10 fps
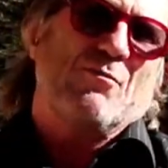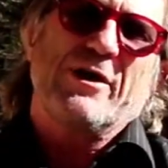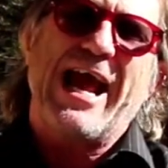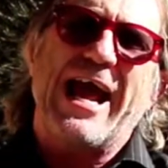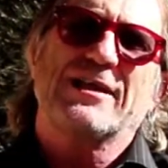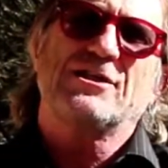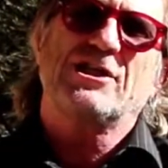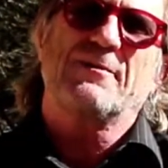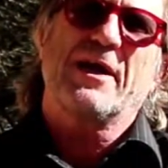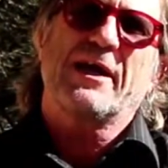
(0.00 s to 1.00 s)
We had
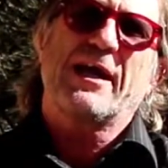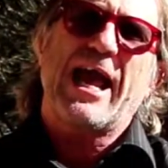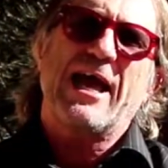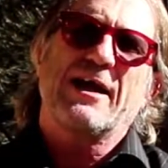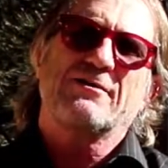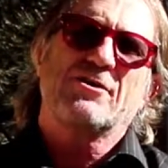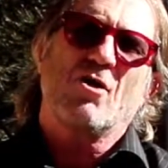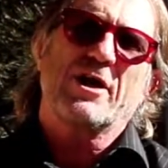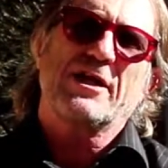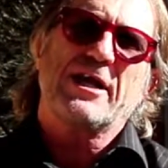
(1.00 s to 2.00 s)
a
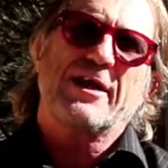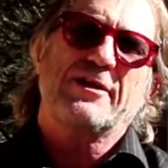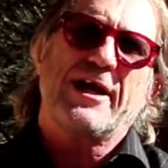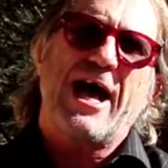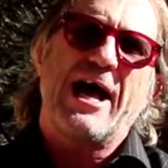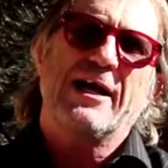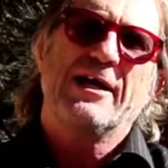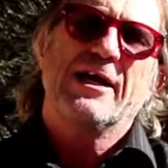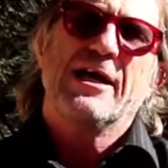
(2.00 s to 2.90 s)
dog in the other day,